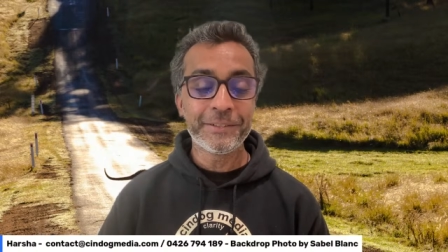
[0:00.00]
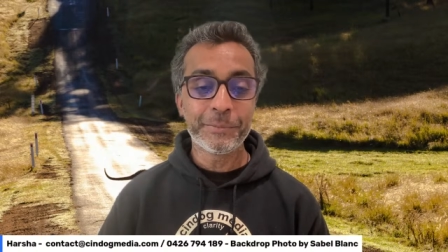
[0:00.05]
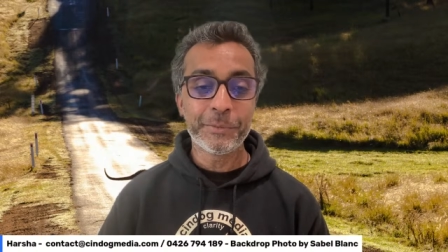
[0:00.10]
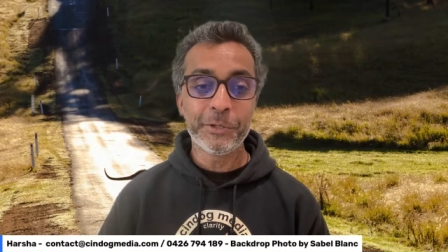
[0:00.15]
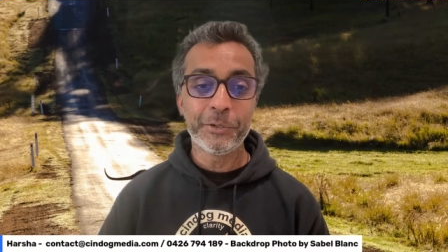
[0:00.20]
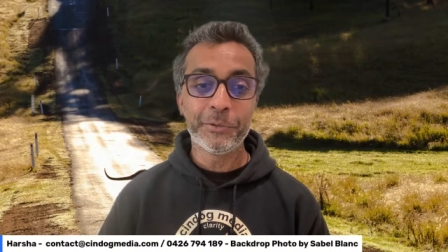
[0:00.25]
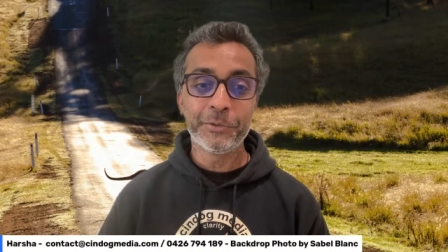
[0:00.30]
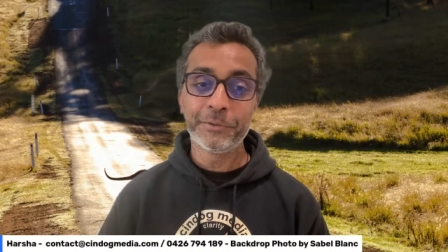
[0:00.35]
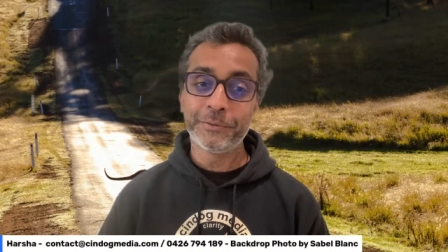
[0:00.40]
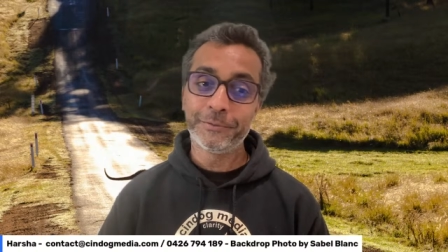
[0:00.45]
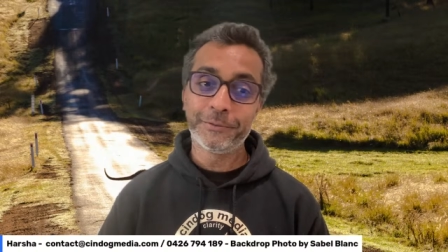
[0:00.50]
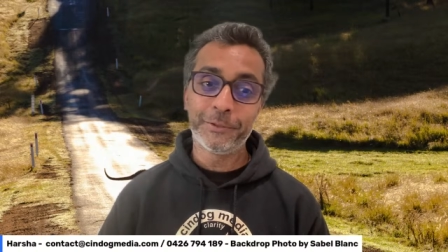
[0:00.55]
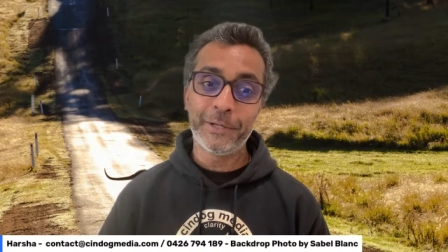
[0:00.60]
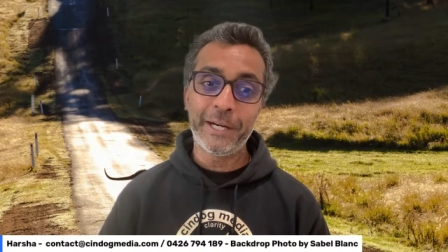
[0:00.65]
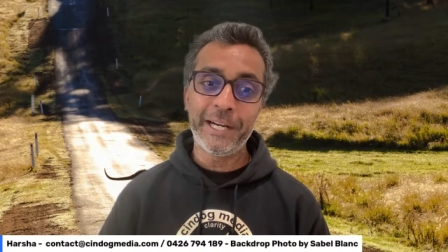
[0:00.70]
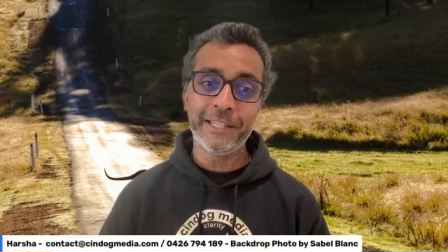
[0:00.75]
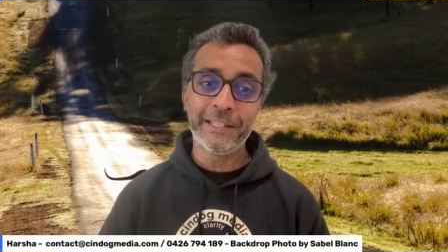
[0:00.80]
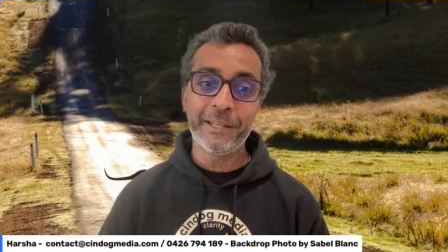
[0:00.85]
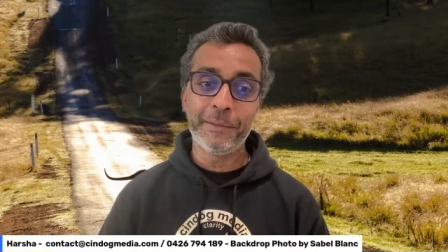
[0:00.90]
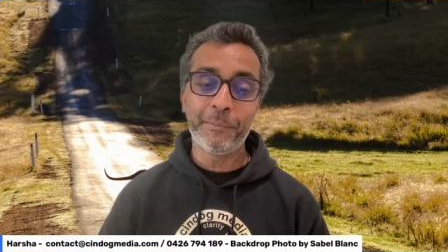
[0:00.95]
Well,
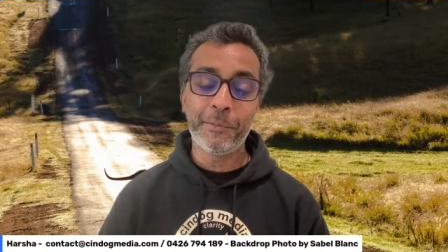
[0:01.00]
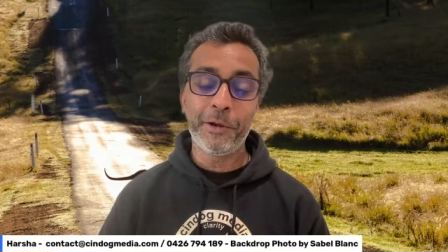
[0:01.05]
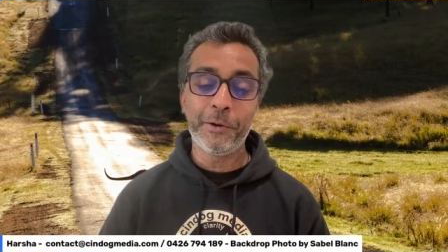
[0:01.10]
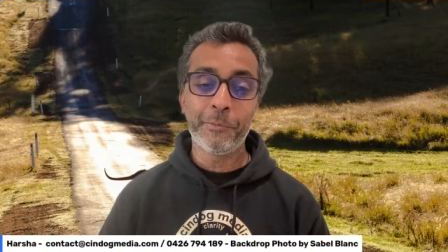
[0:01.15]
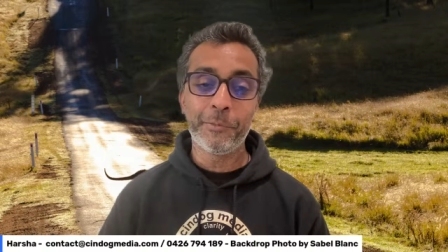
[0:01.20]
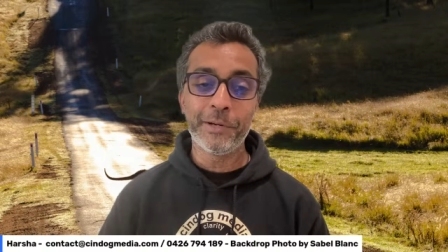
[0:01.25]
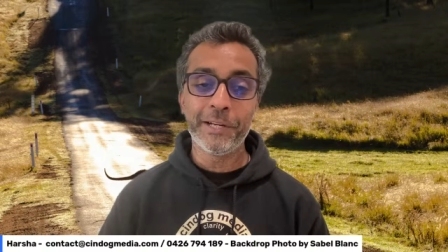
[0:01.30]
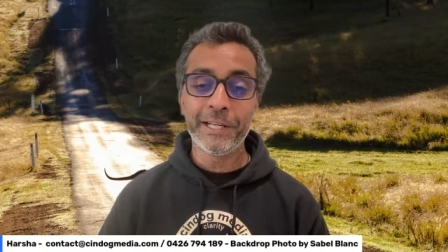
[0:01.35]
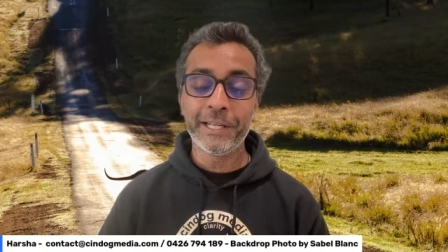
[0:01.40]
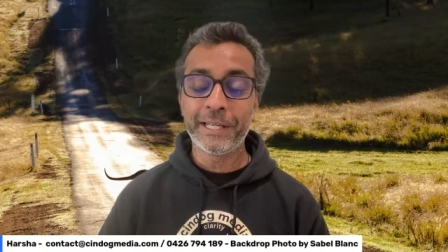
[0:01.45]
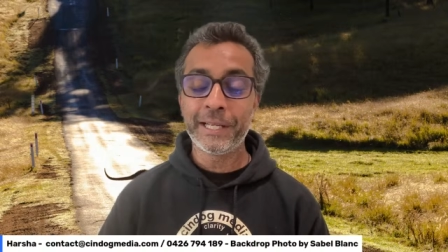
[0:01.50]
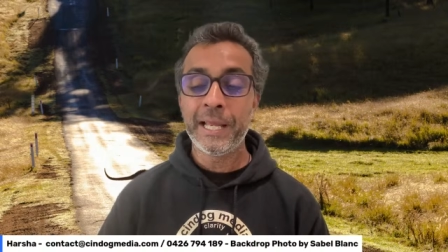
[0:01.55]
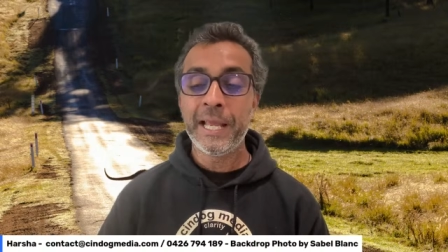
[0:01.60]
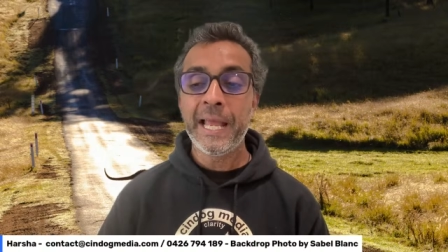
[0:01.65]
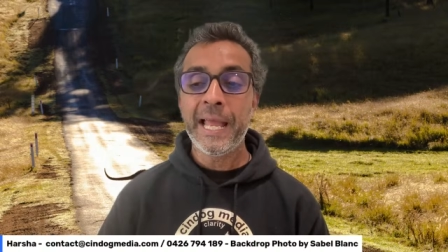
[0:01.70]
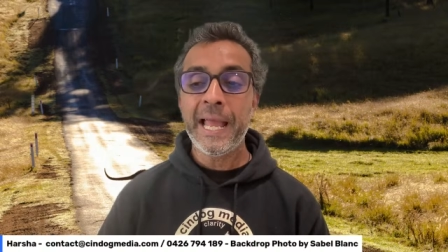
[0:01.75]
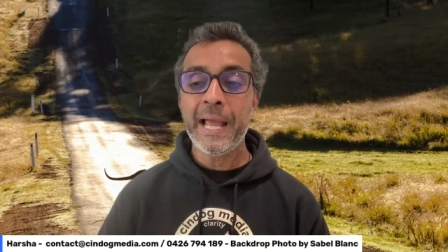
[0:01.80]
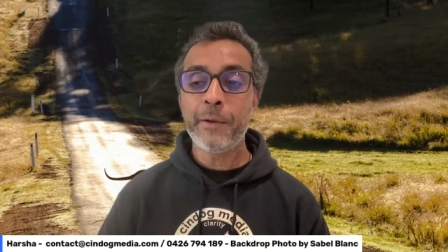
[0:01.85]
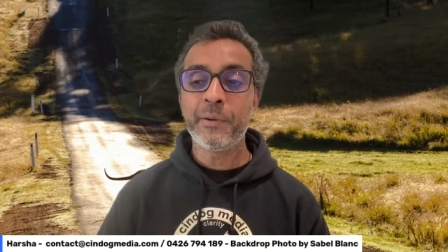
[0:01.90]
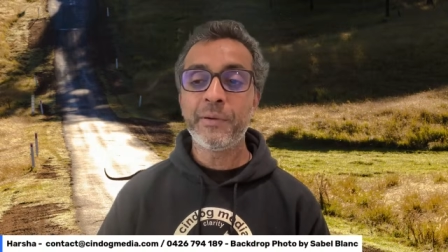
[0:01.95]
great, that might work.
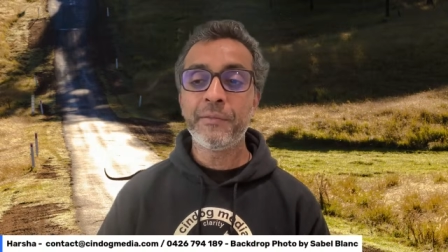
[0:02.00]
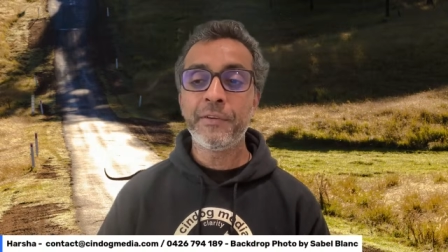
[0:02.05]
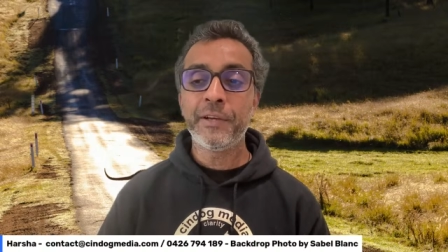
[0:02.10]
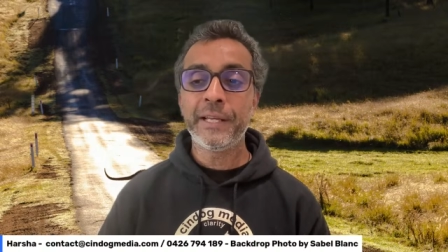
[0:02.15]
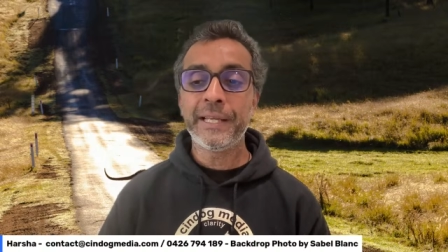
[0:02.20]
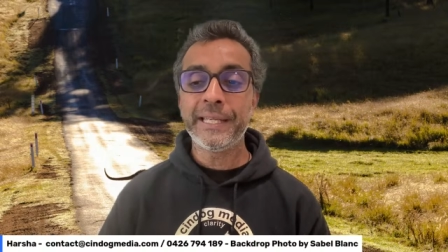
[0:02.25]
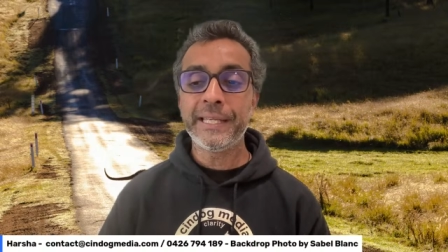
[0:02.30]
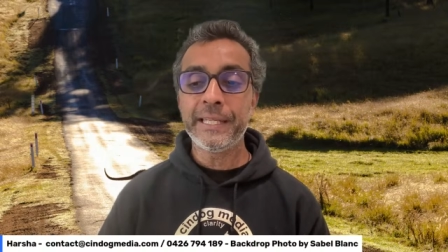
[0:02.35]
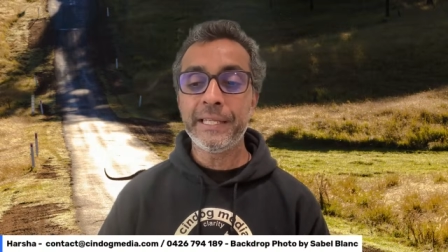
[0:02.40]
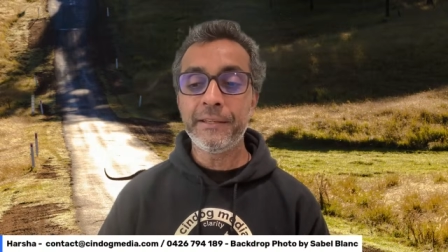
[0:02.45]
However,